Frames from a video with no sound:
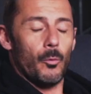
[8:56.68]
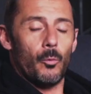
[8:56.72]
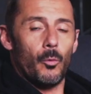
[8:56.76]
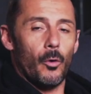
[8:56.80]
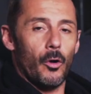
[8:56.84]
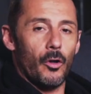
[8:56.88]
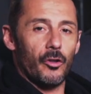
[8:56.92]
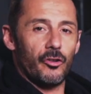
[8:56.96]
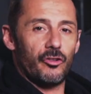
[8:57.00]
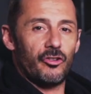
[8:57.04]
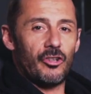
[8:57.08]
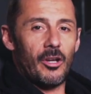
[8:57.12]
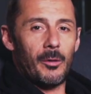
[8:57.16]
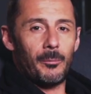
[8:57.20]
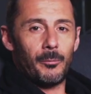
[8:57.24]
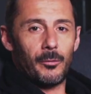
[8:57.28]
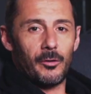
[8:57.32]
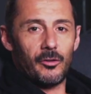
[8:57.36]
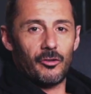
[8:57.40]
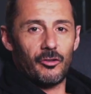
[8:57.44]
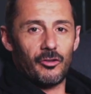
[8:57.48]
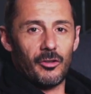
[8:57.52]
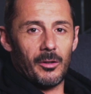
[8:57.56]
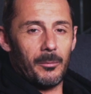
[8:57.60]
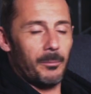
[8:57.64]
the World
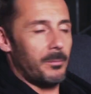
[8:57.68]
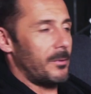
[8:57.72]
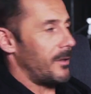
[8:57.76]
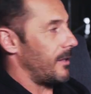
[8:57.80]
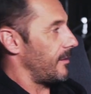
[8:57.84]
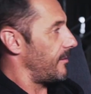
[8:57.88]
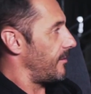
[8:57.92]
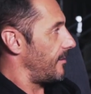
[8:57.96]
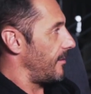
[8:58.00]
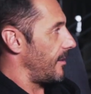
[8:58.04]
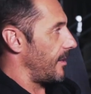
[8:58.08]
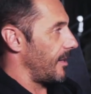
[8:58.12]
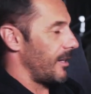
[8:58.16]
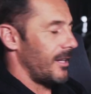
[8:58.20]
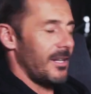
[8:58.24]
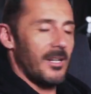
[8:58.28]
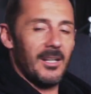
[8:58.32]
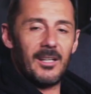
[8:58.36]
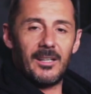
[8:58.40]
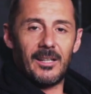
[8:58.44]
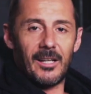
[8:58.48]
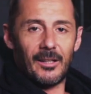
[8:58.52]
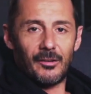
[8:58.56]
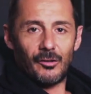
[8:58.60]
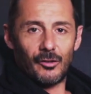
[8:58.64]
Championship, let's say
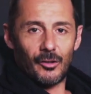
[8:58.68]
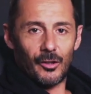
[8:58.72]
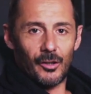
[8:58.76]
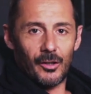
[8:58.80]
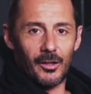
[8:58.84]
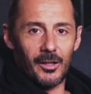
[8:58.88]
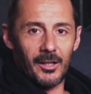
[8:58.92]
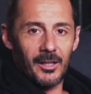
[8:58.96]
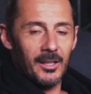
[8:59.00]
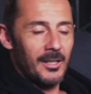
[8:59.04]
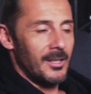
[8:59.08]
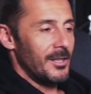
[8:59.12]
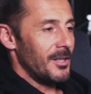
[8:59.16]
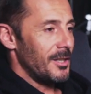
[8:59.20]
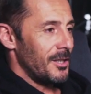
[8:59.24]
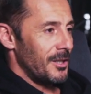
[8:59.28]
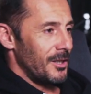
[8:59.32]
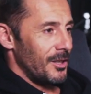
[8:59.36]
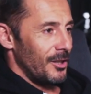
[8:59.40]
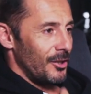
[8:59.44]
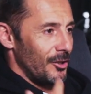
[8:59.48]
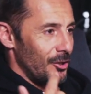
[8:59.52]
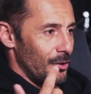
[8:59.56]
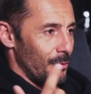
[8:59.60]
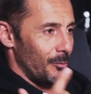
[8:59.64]
here in Andorra.
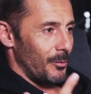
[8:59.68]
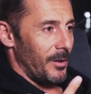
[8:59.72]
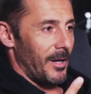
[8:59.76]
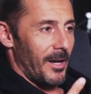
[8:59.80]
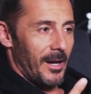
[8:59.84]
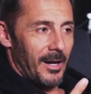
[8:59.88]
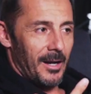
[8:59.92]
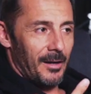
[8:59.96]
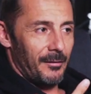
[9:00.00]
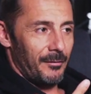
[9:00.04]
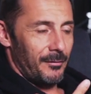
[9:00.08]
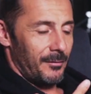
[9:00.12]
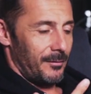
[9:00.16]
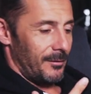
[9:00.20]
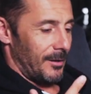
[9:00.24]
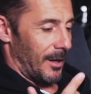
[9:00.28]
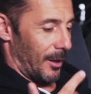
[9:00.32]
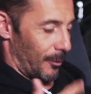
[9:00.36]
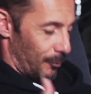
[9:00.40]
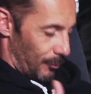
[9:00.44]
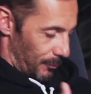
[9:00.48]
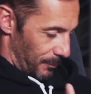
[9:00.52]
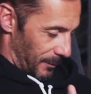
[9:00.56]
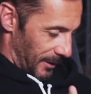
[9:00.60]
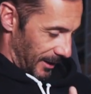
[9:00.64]
You will have,
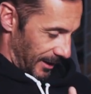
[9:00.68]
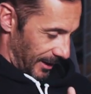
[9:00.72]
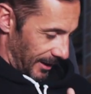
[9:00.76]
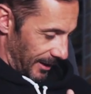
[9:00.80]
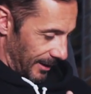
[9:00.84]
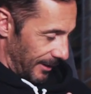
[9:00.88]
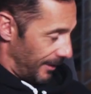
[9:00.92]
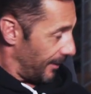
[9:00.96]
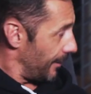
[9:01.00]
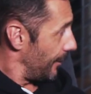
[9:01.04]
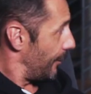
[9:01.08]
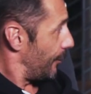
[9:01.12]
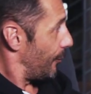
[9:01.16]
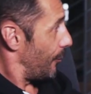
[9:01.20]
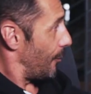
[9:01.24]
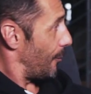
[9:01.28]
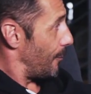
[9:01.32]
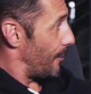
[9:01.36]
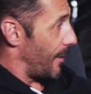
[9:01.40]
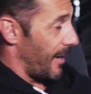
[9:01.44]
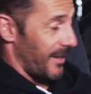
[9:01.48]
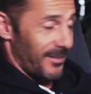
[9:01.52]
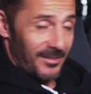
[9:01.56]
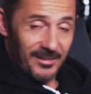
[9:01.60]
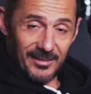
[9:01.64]
I will be here, the
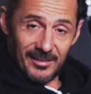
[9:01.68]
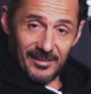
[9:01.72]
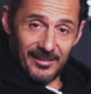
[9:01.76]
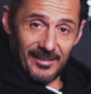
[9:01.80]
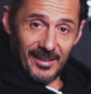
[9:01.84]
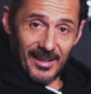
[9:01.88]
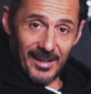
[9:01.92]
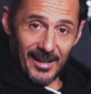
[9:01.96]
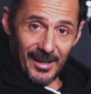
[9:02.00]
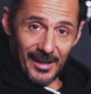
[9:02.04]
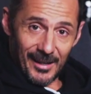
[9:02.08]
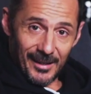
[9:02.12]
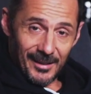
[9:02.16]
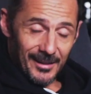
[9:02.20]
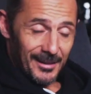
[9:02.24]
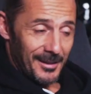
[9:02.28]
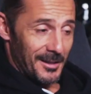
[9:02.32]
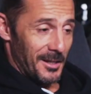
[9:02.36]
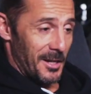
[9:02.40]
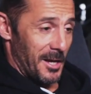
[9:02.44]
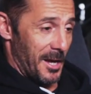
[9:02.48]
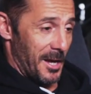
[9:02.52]
race is there,